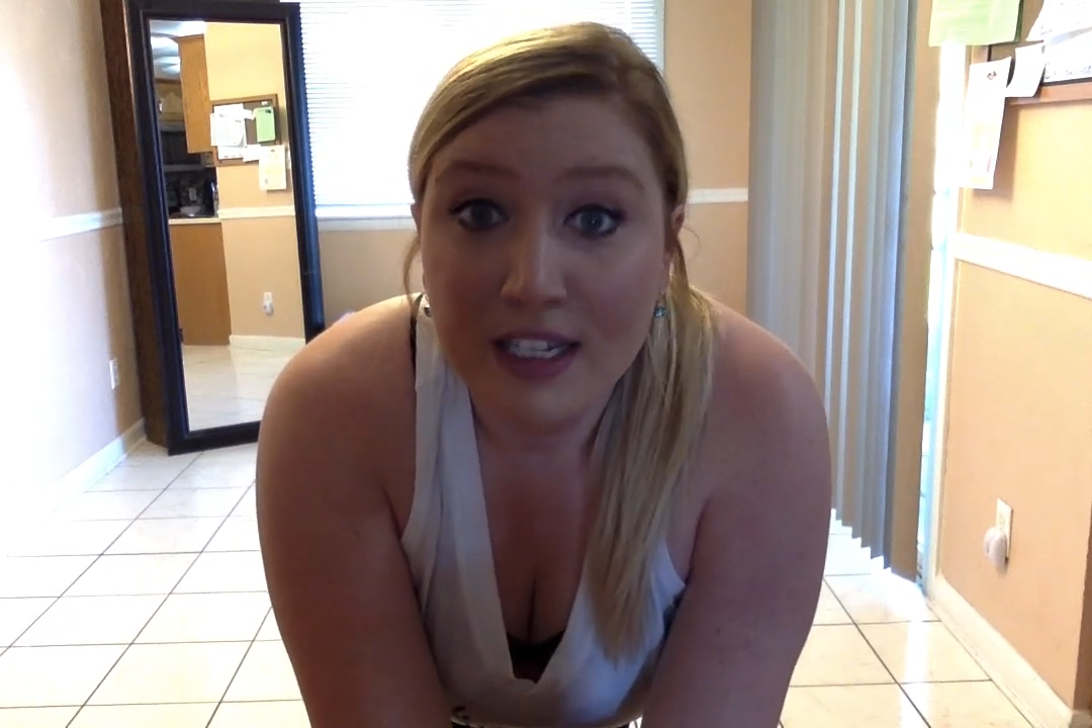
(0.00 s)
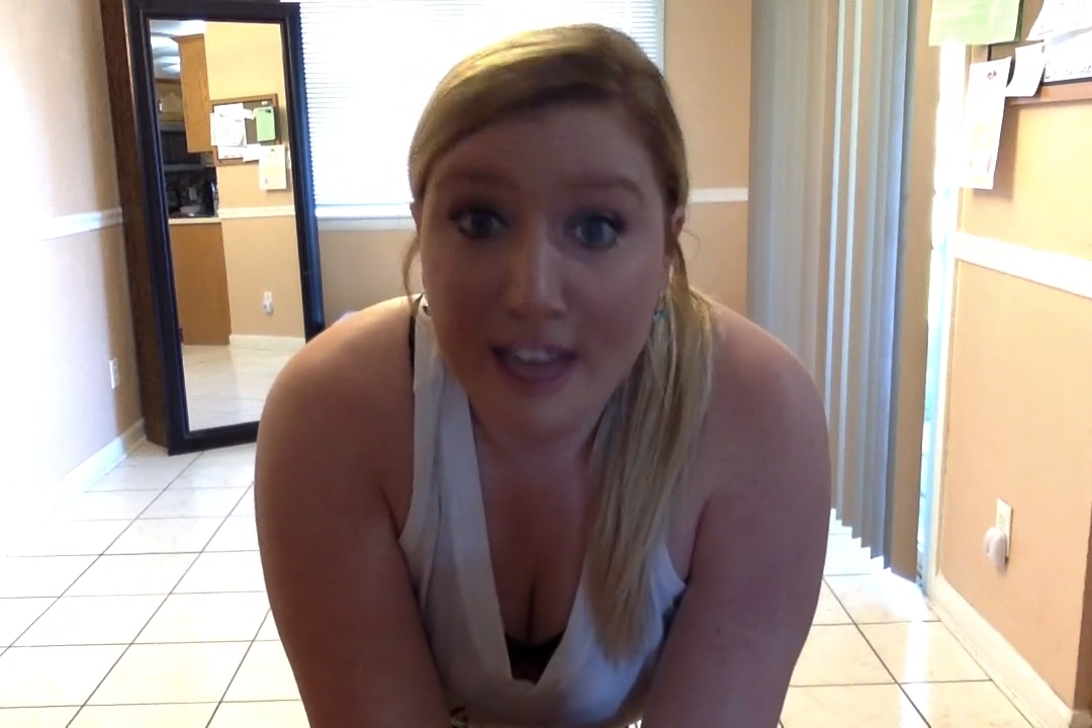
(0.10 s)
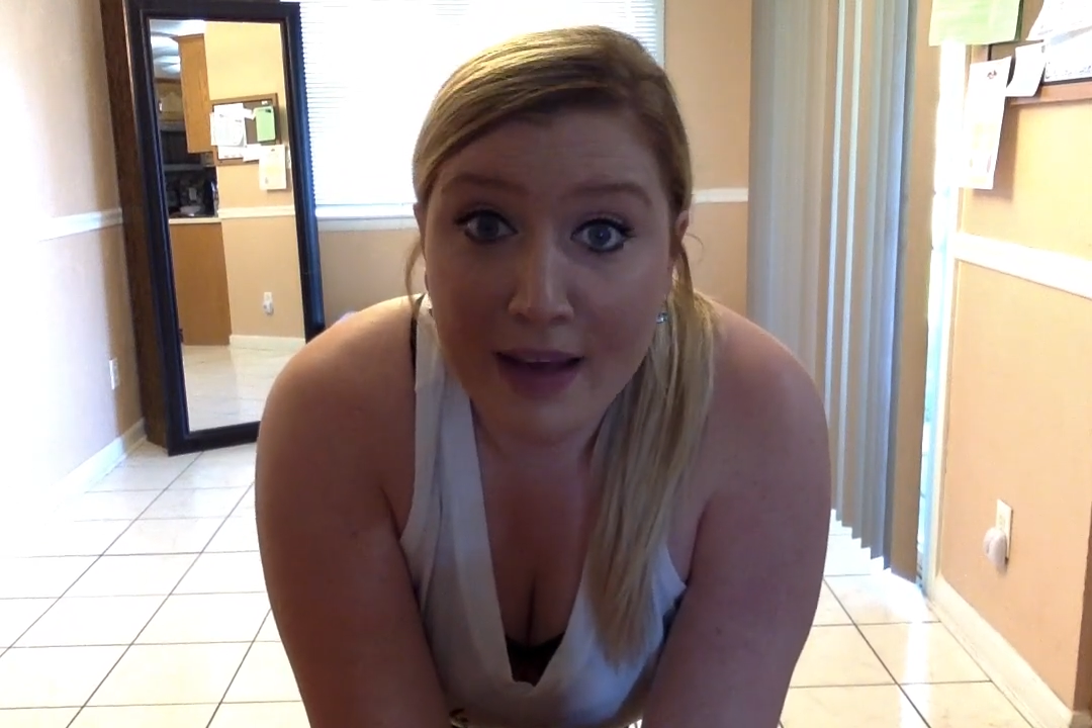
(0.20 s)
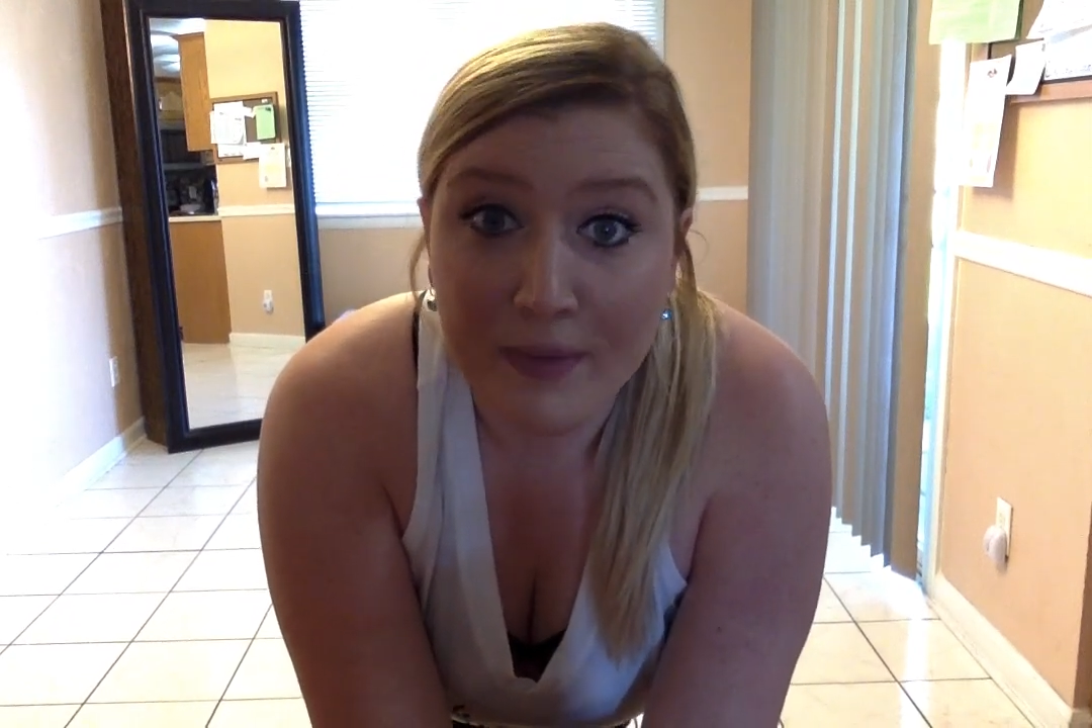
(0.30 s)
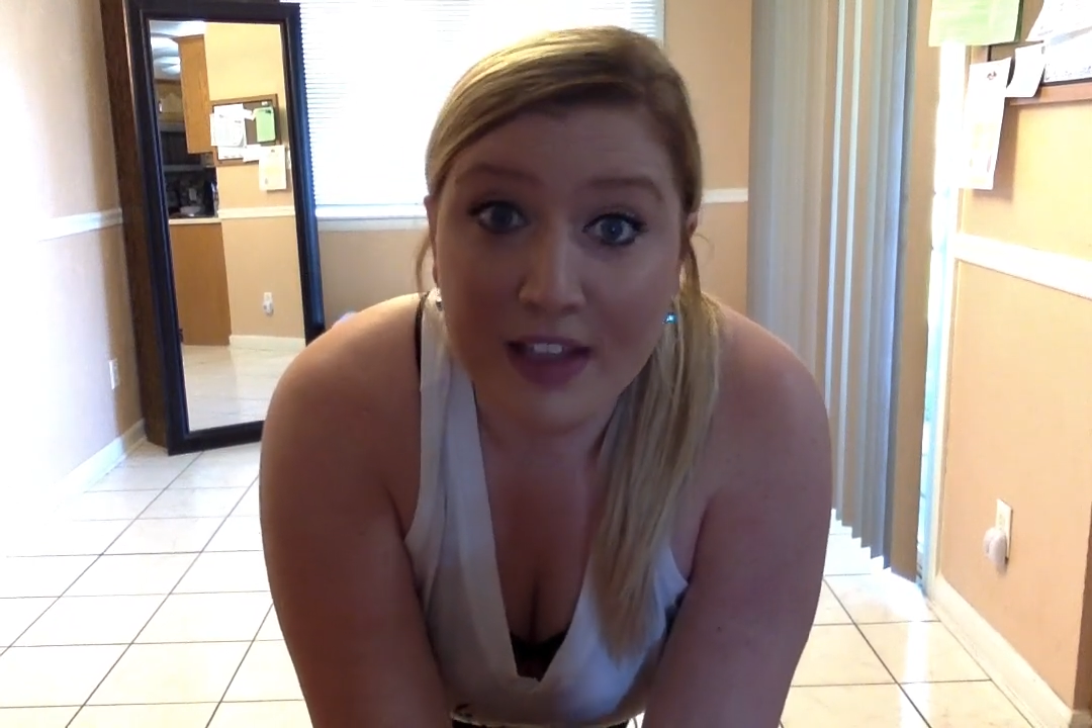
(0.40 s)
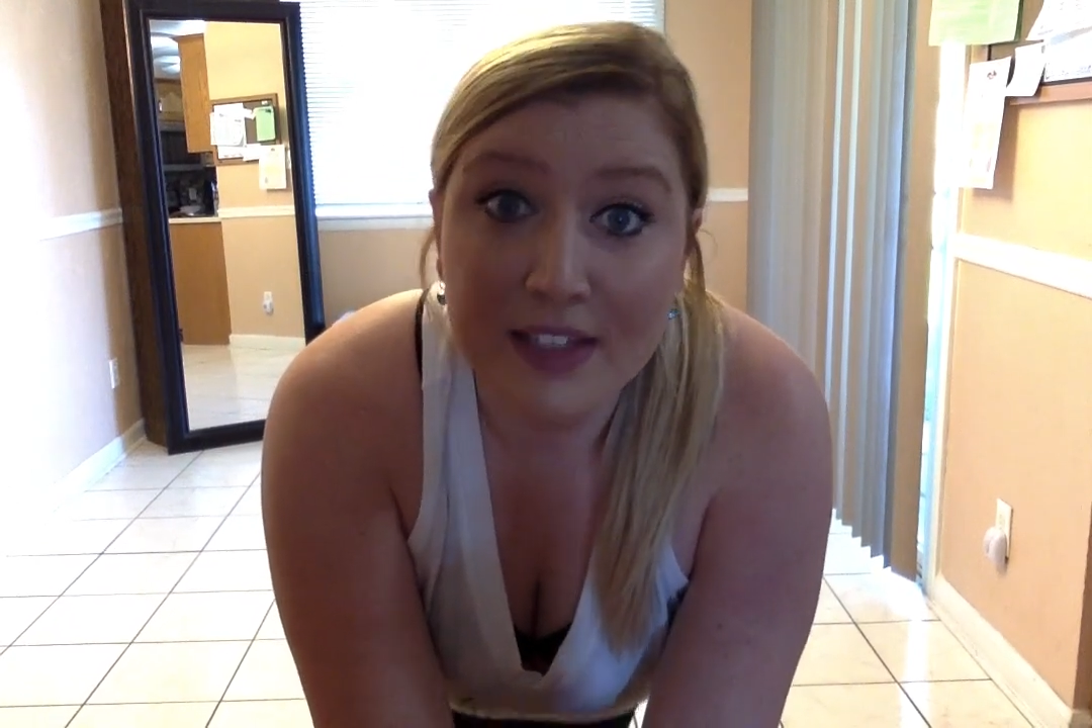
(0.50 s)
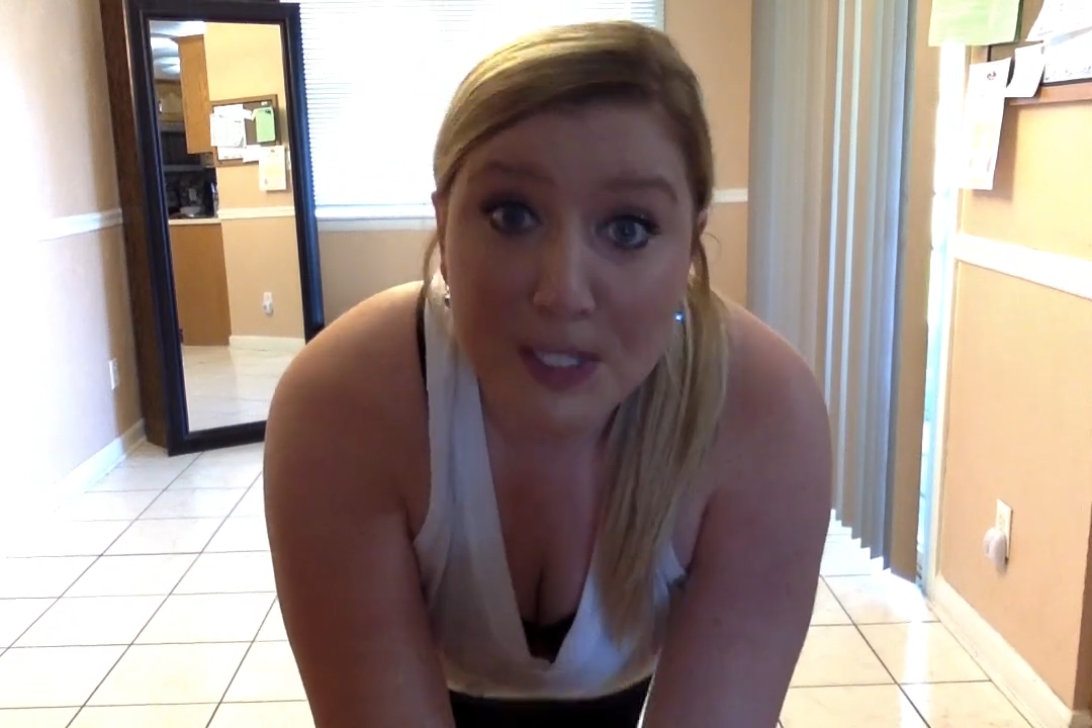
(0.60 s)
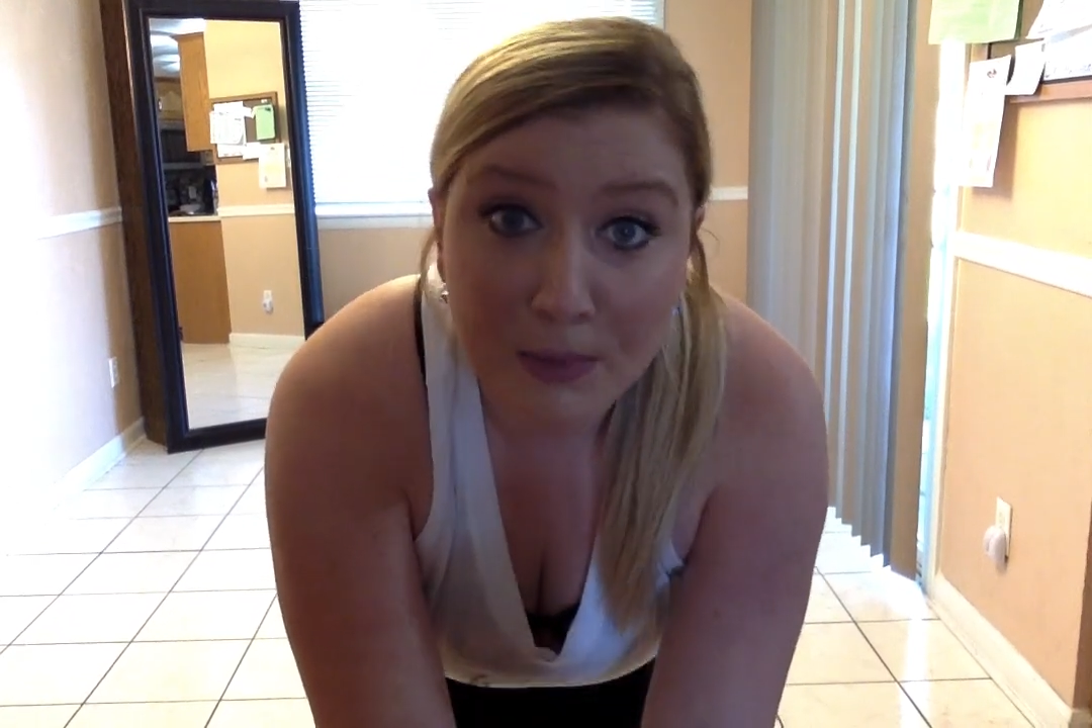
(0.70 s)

yeah, but let's